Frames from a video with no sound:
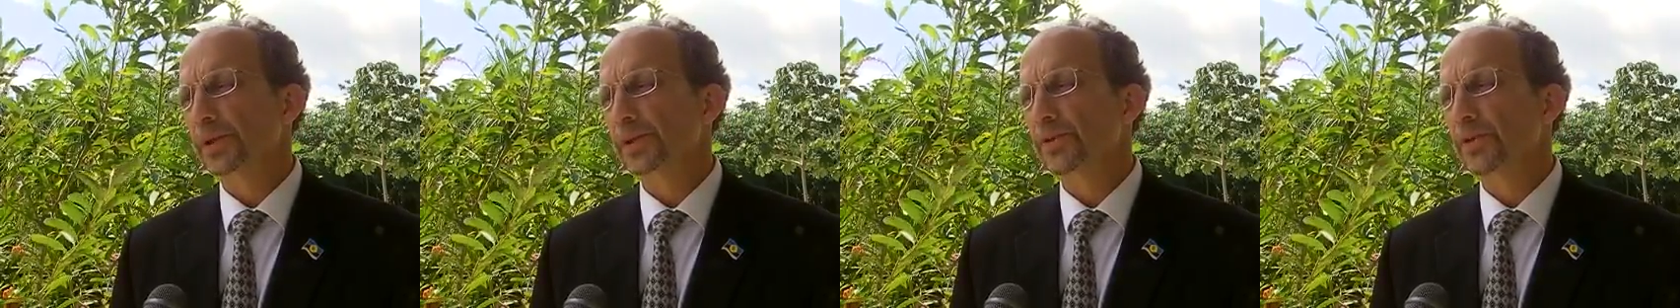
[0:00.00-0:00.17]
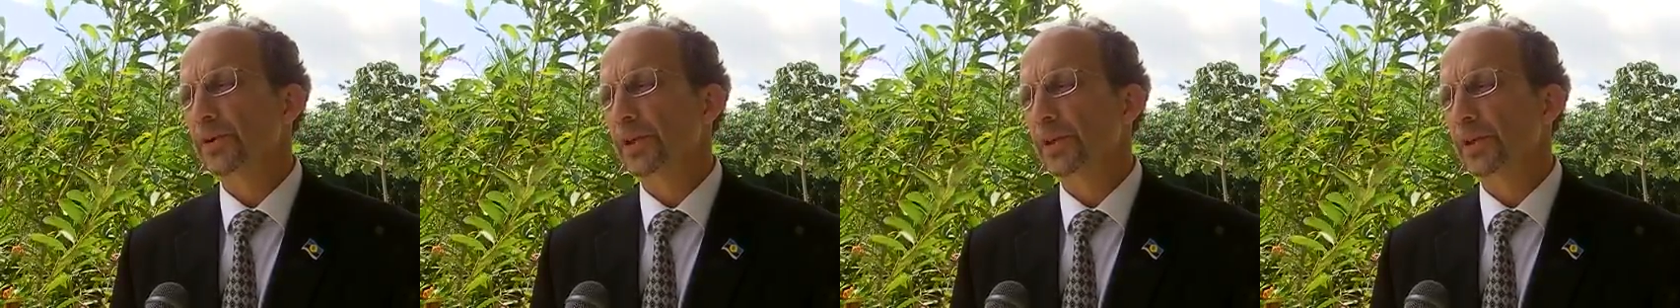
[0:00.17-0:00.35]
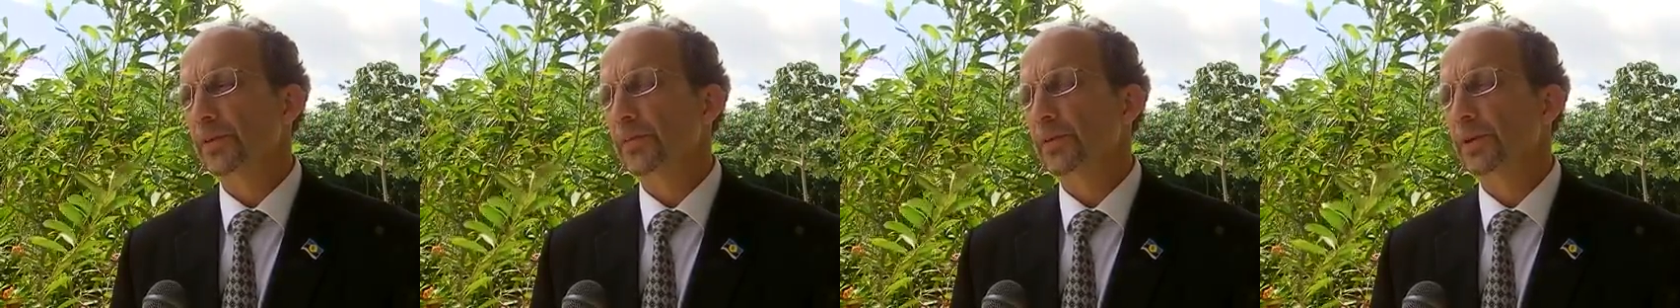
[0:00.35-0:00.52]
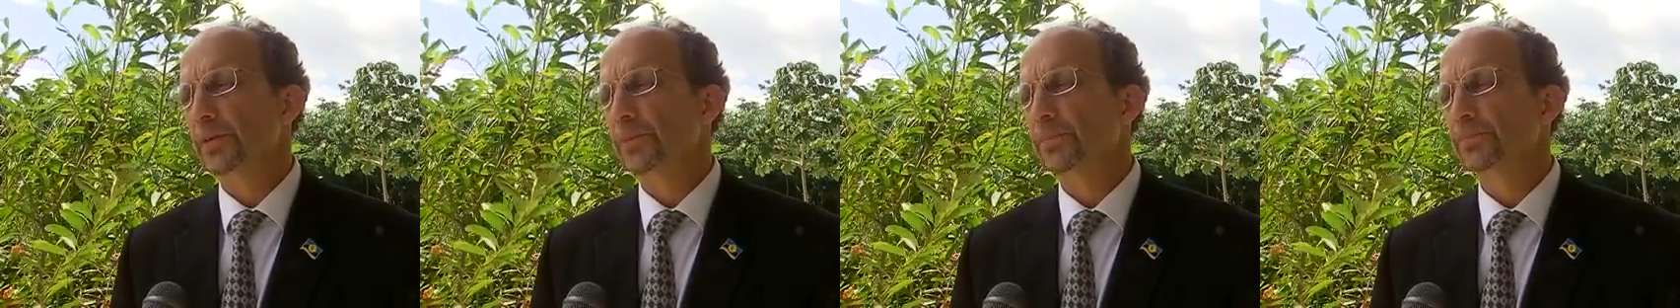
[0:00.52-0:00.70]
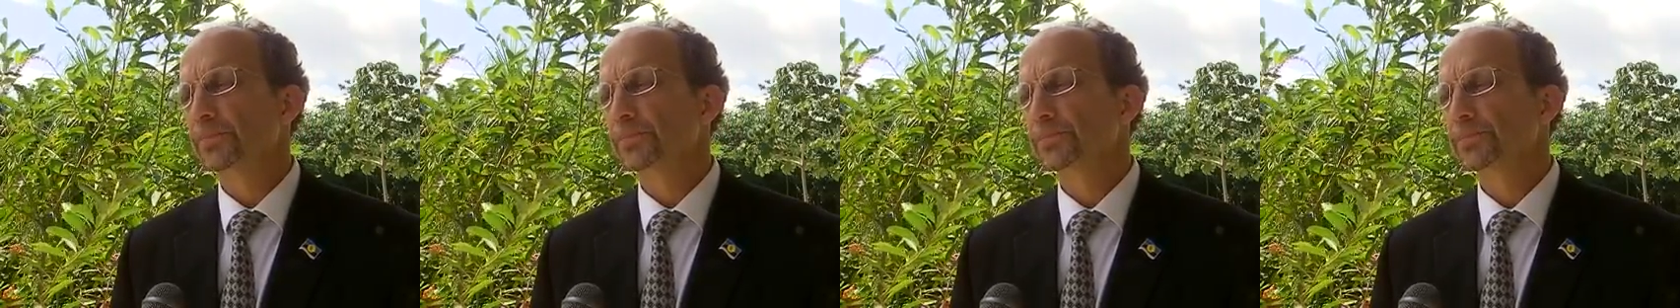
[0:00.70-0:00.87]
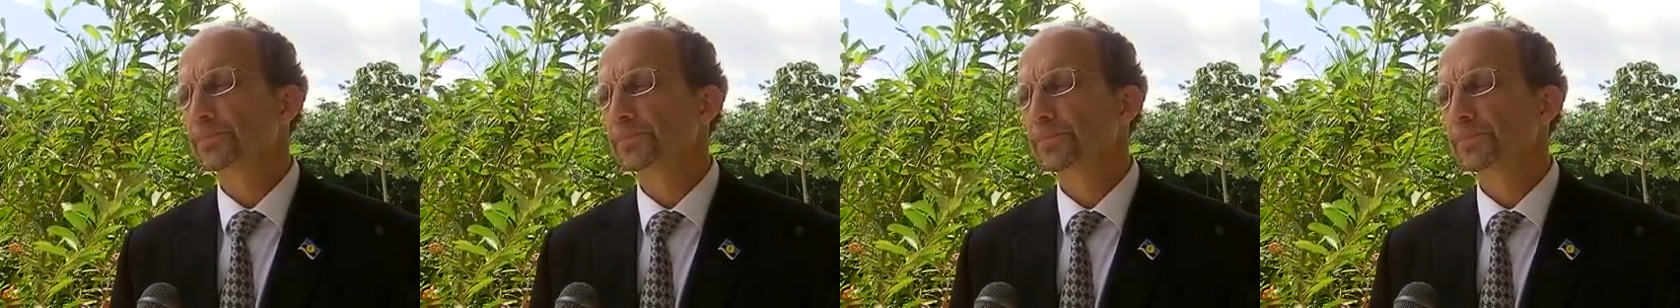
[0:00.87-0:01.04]
going to be
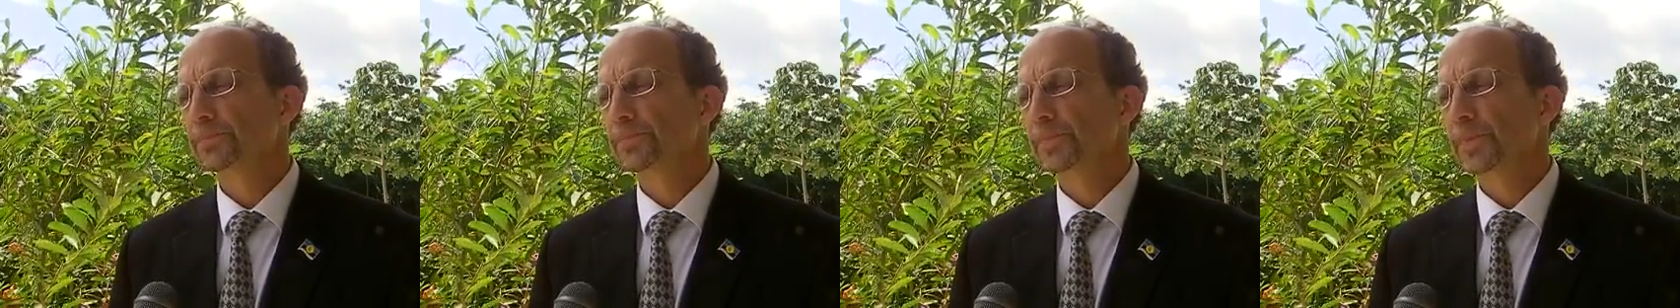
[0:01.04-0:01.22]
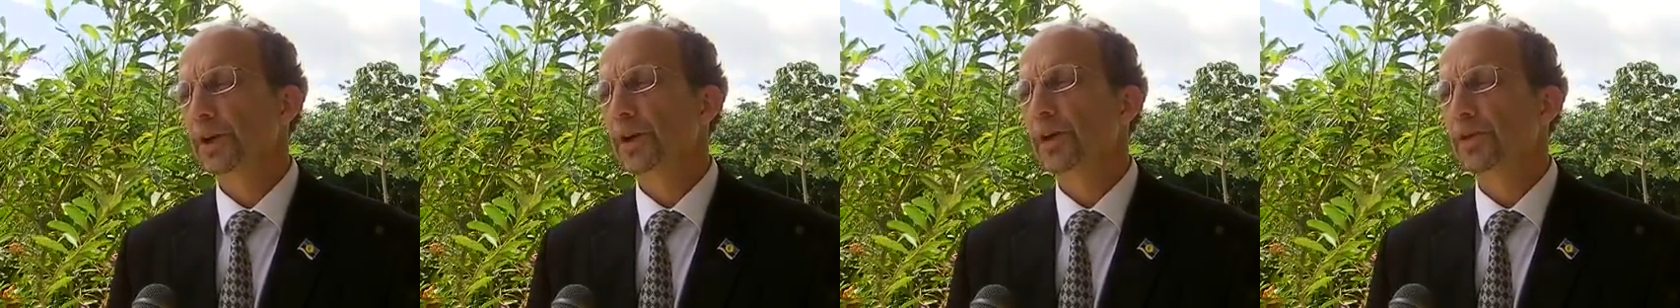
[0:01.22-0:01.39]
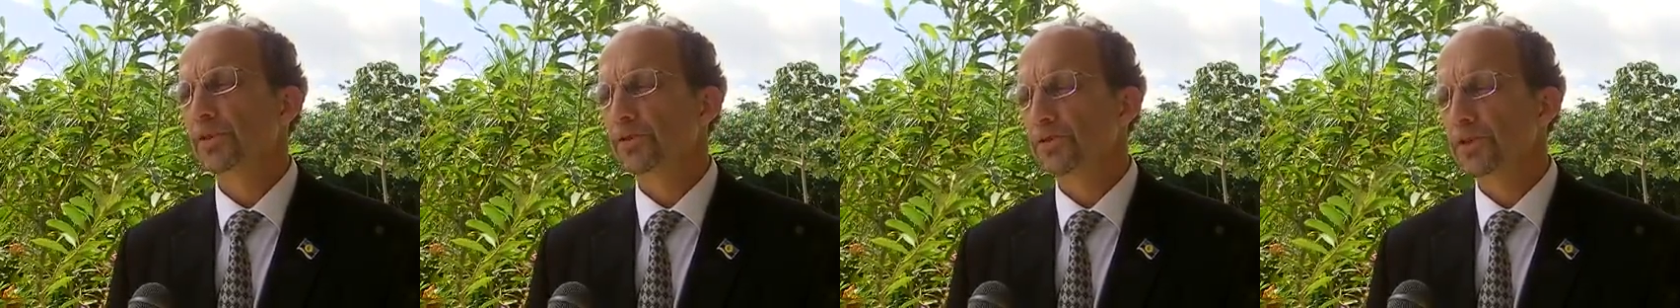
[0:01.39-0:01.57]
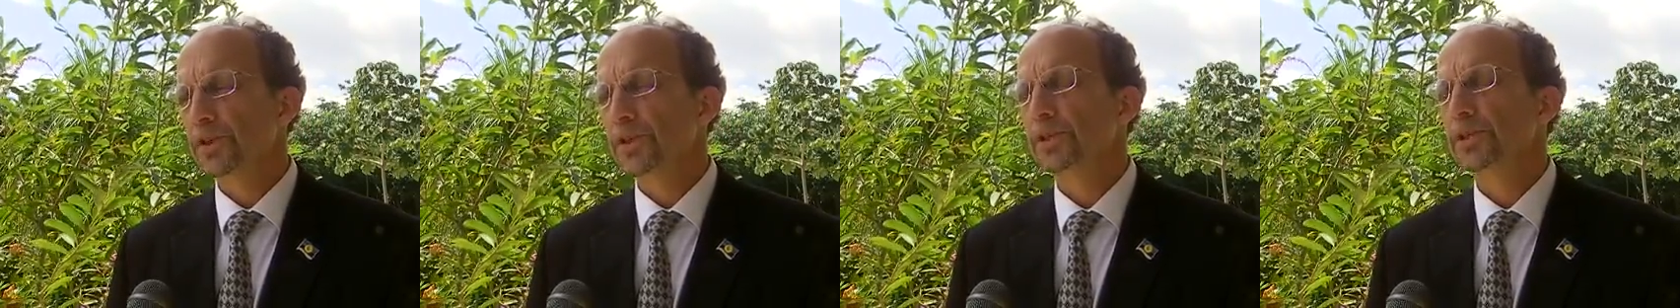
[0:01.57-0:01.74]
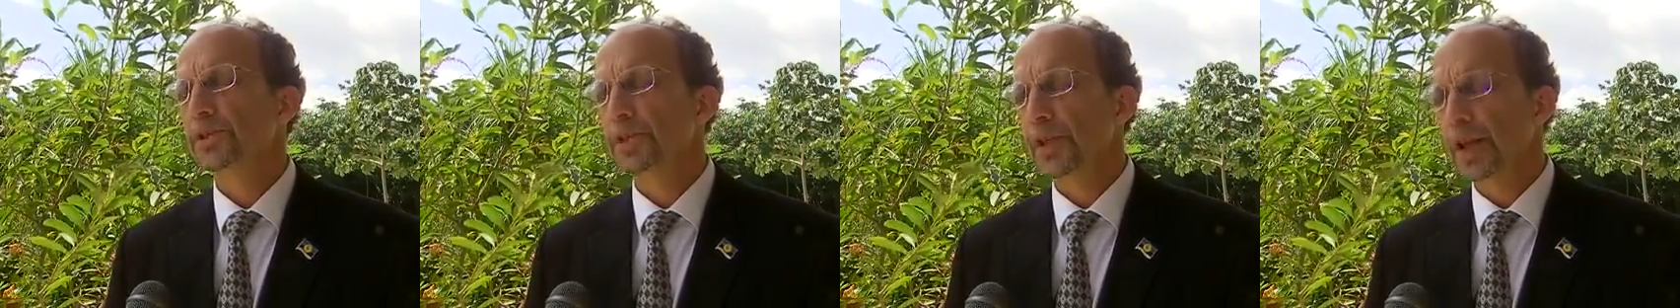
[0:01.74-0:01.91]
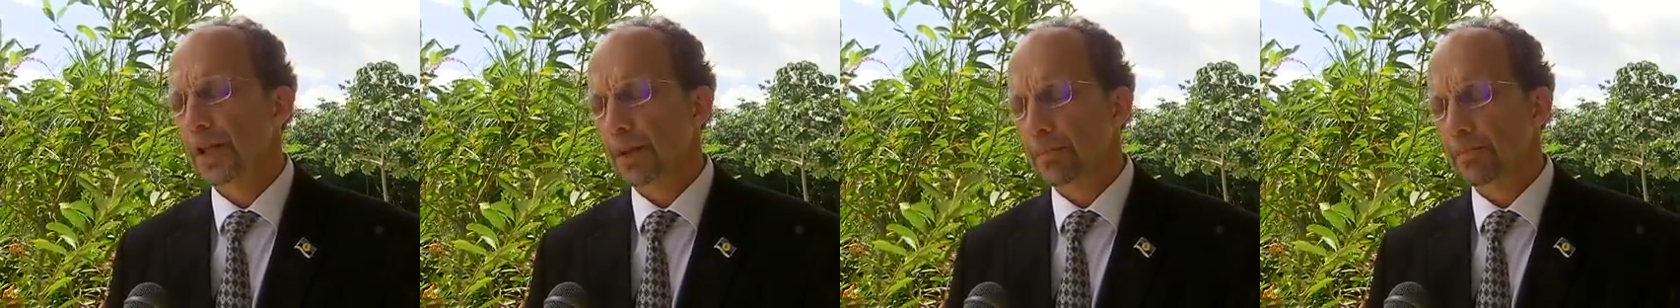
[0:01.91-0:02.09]
to countries
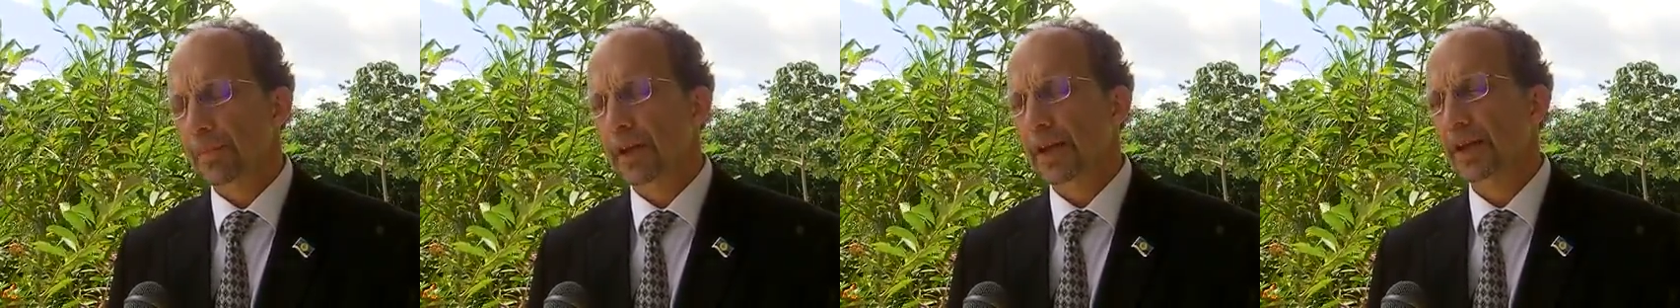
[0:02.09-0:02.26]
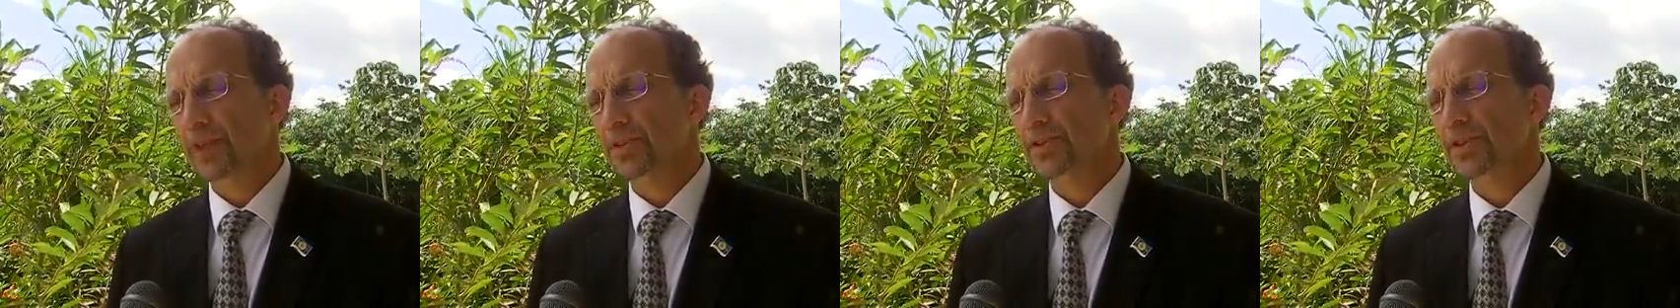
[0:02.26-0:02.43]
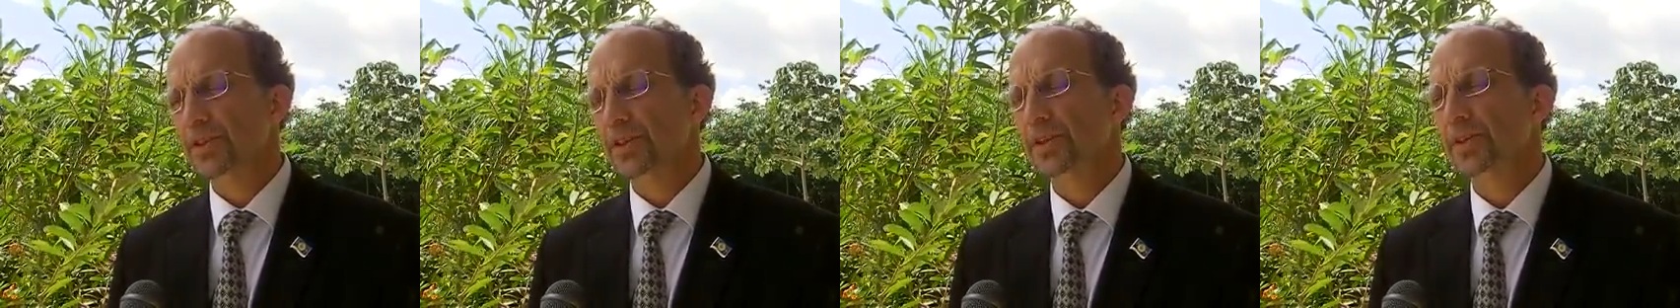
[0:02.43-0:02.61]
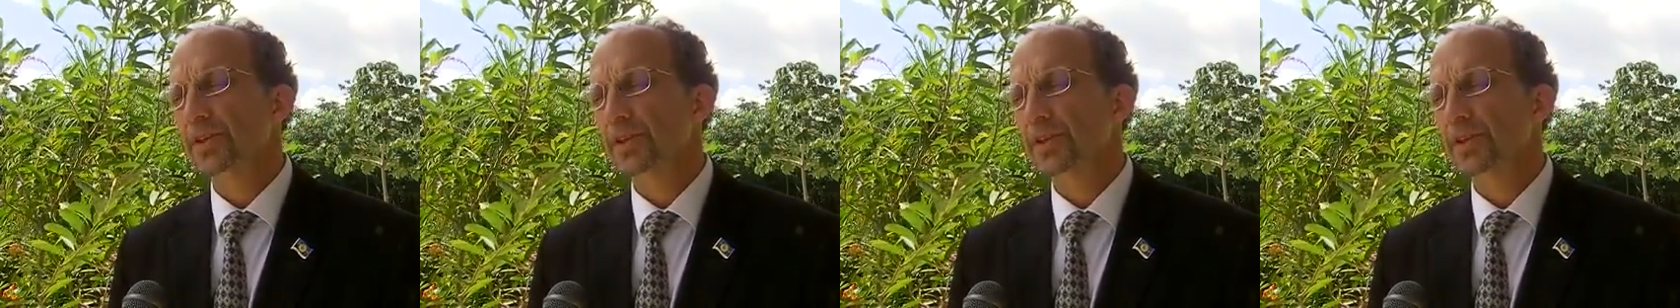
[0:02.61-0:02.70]
to help manage